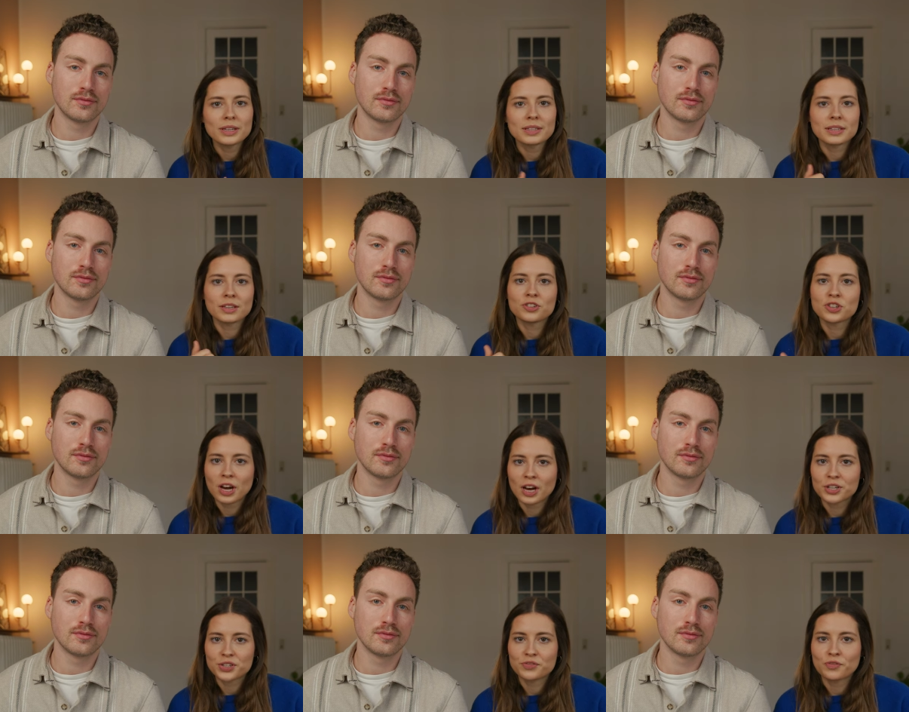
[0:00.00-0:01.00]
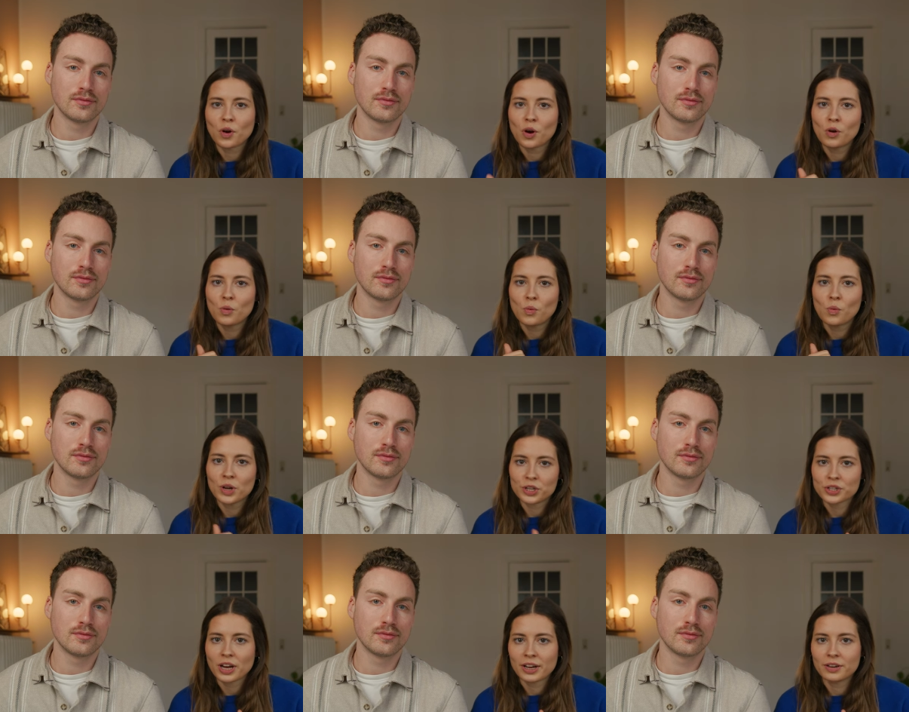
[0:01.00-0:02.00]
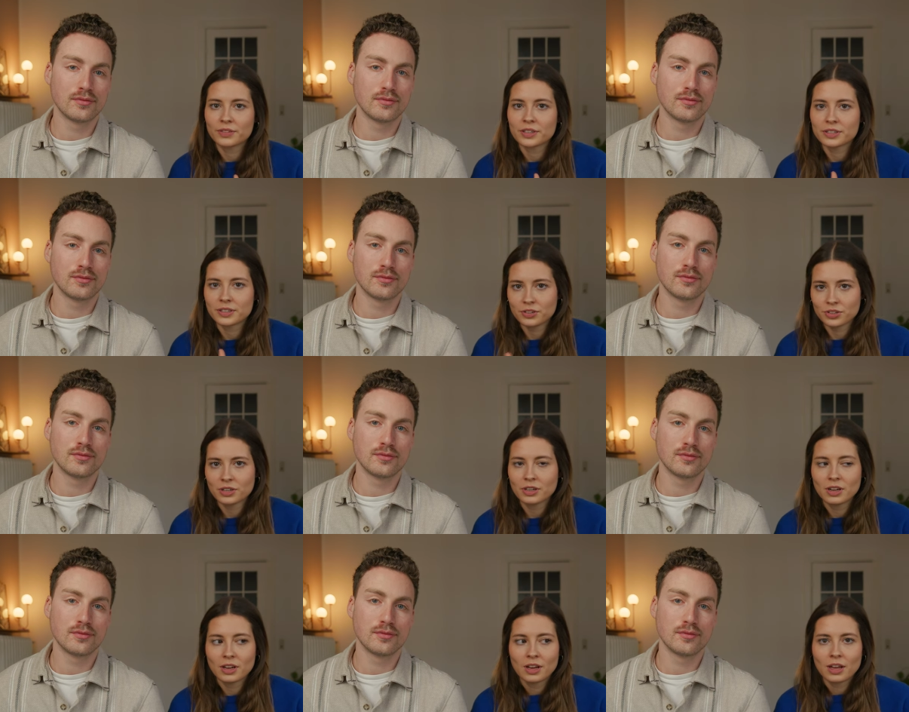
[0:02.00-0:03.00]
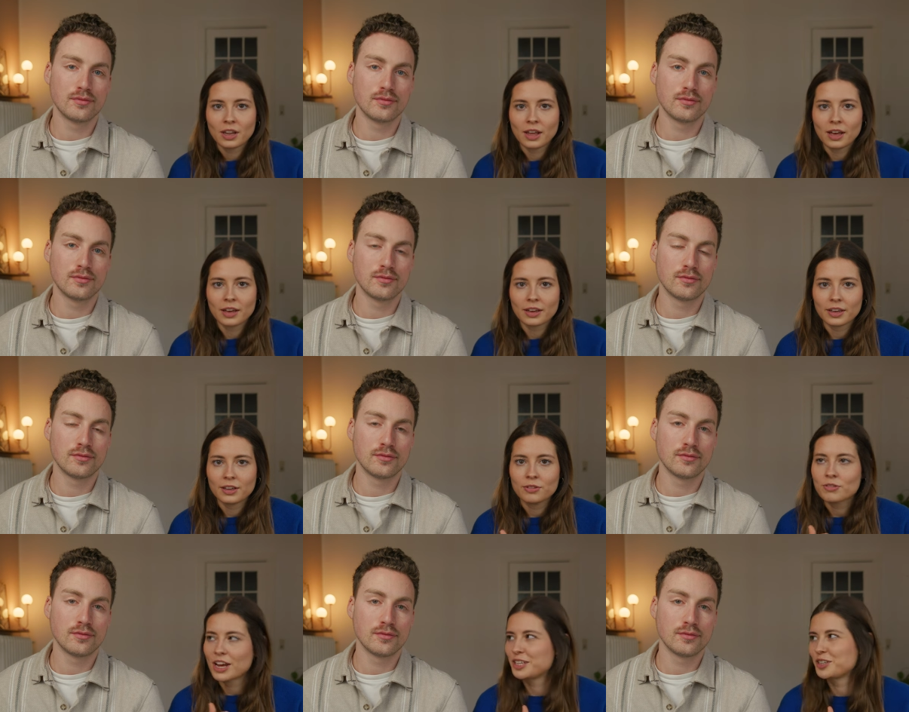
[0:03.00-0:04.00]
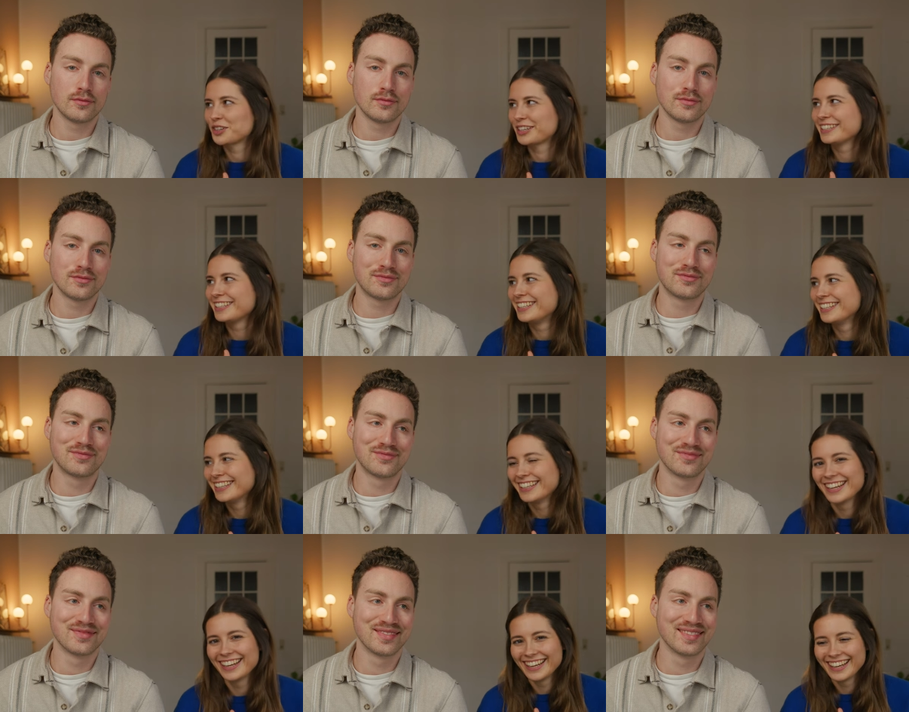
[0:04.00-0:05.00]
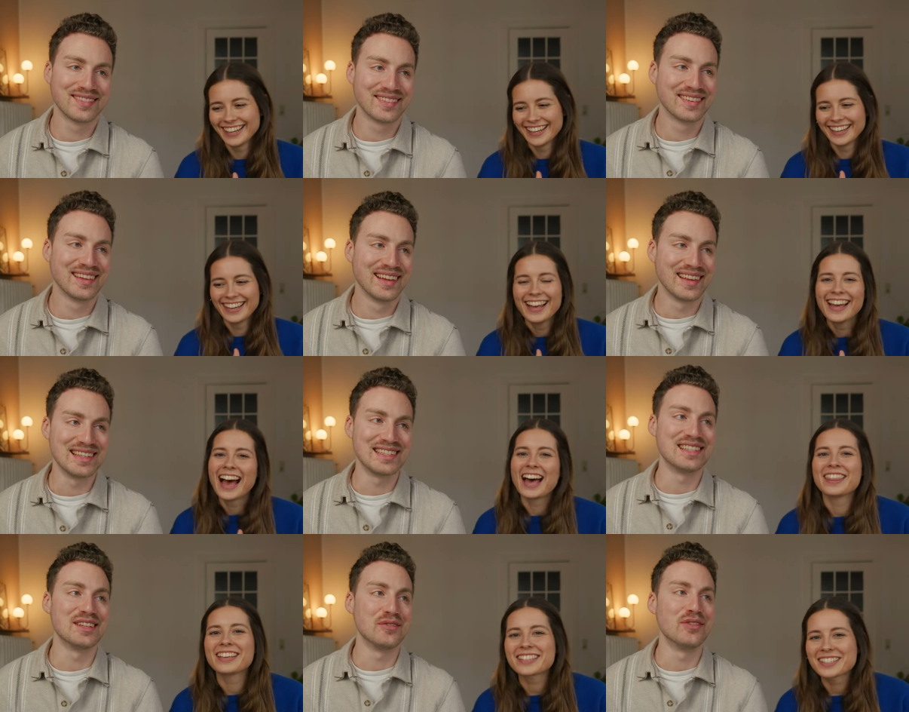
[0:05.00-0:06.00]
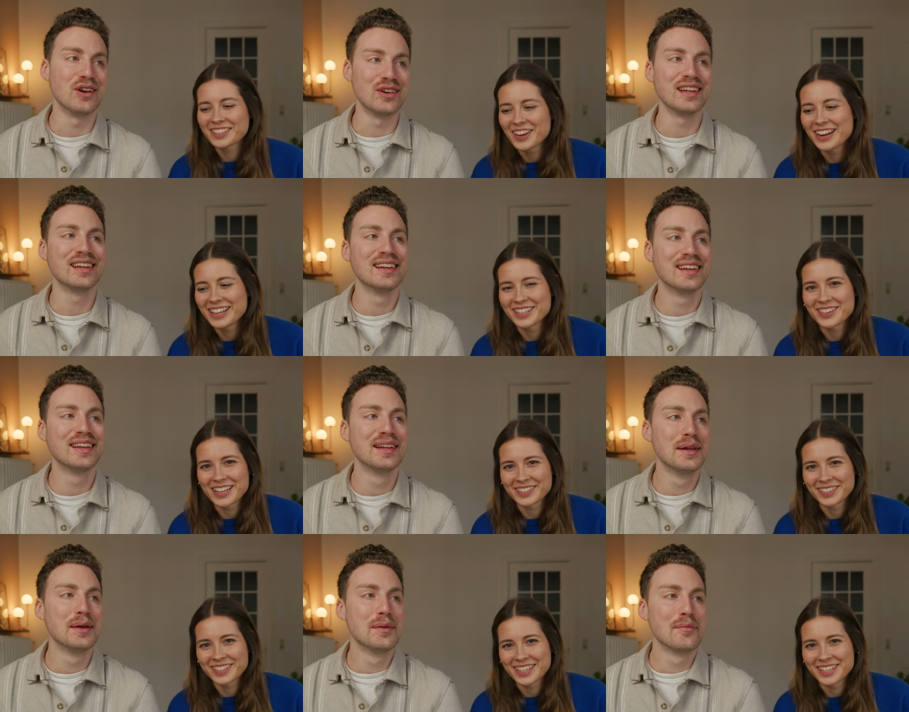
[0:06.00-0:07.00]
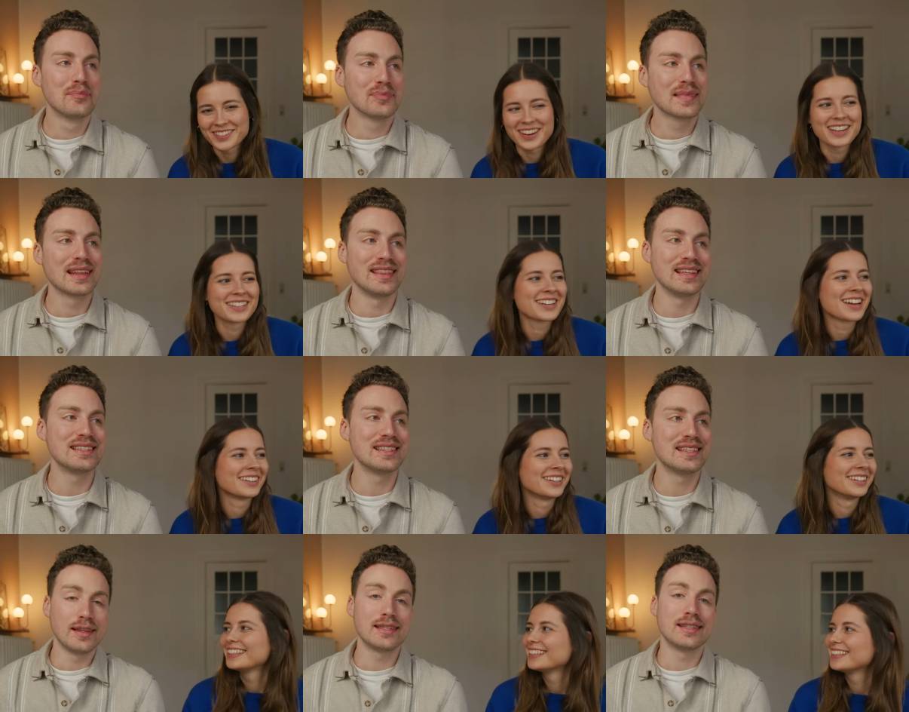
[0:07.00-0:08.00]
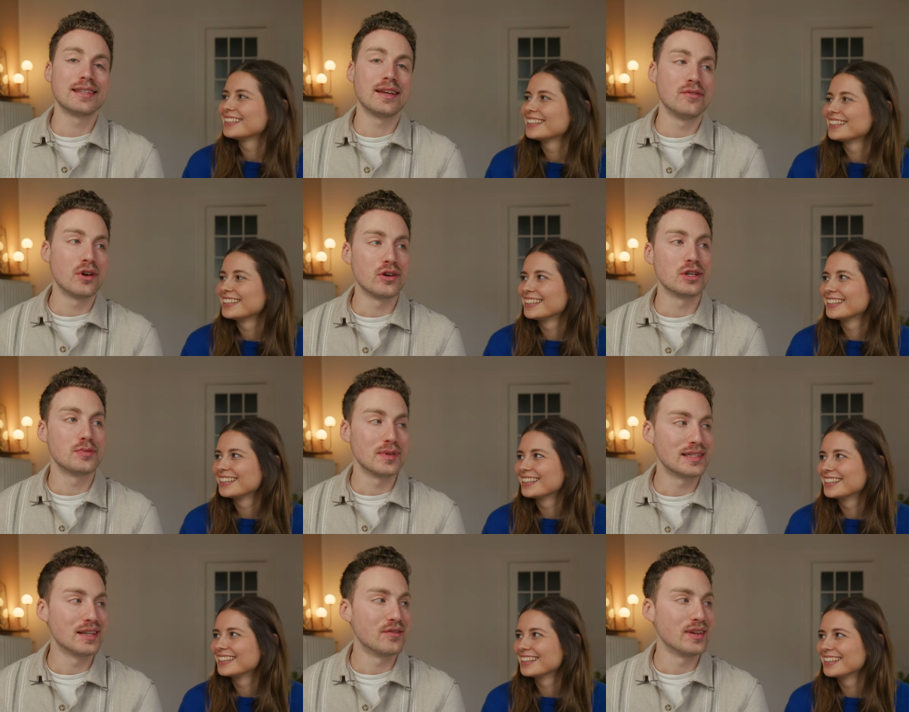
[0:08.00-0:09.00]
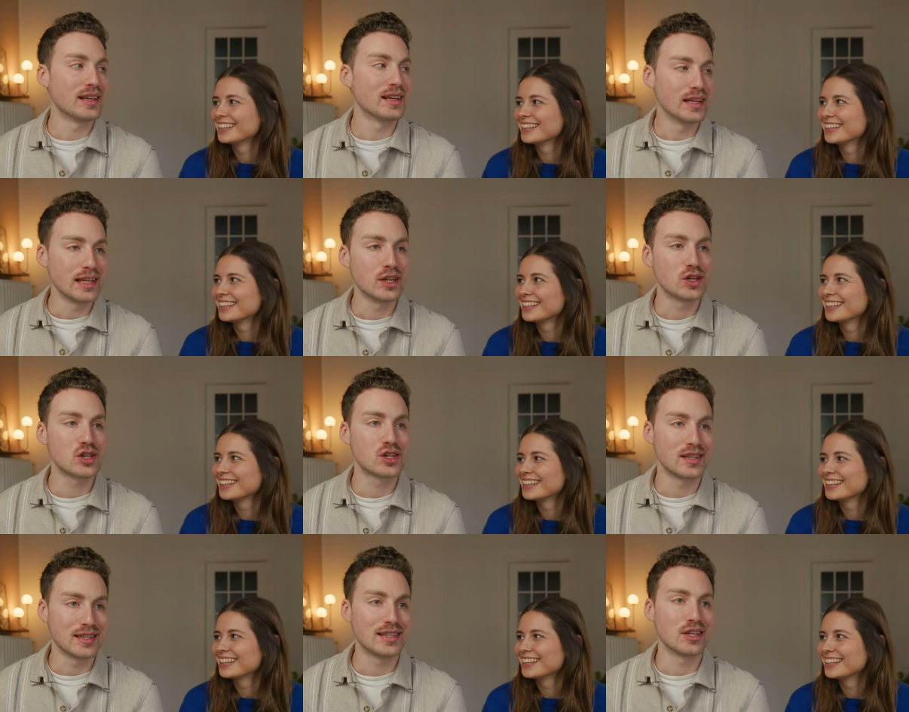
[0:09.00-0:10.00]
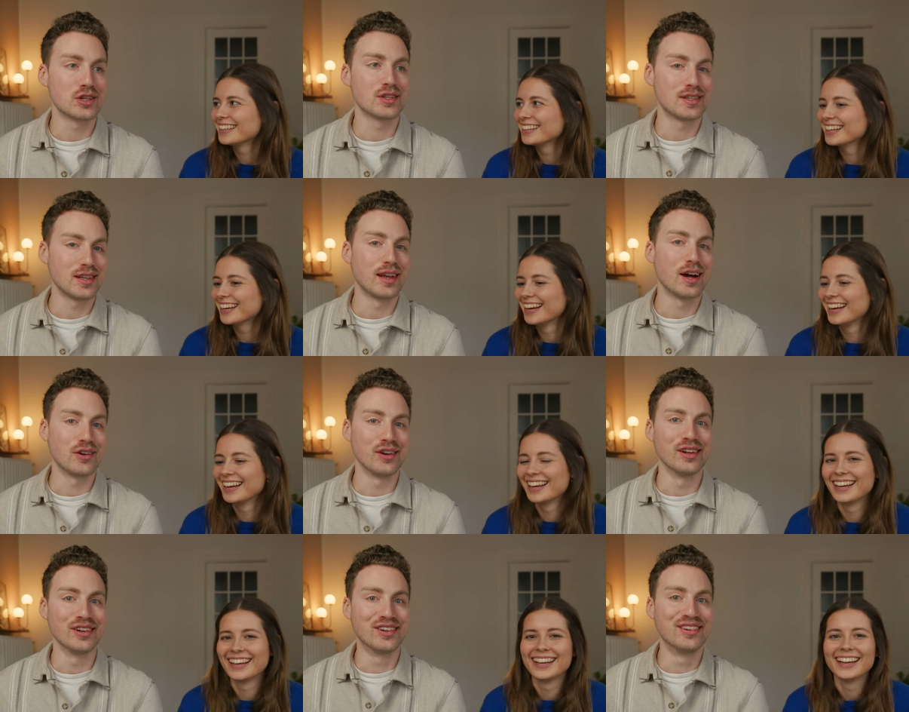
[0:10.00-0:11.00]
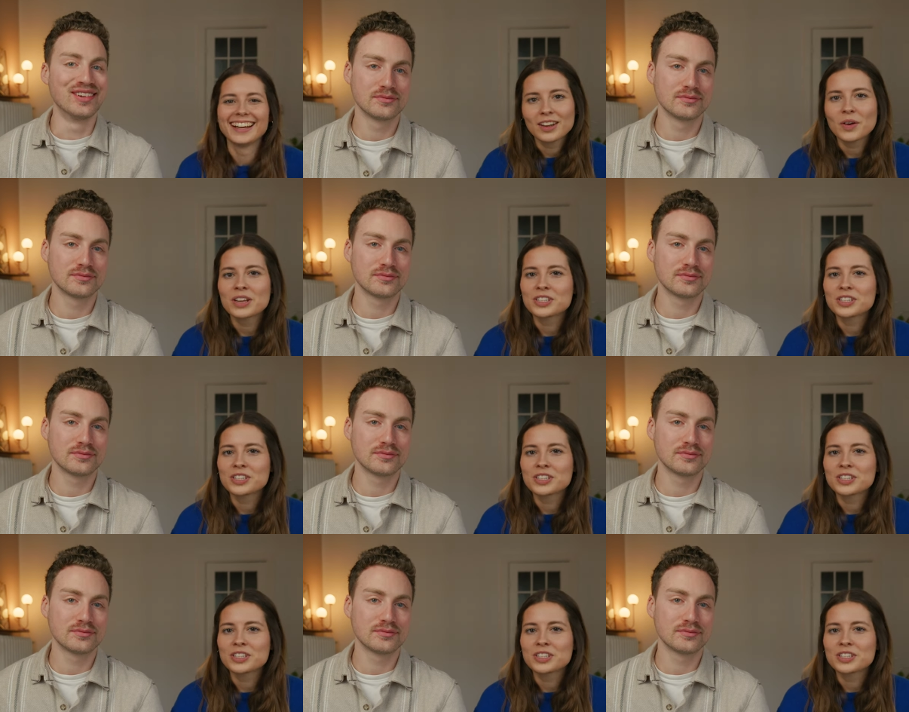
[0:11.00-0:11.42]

Speaker 1: is in charge for which kind of decision. Like in a restaurant,
Speaker 2: this is not a stressful situation at all. This is a very specific niche decision scenario.
Speaker 1: No, I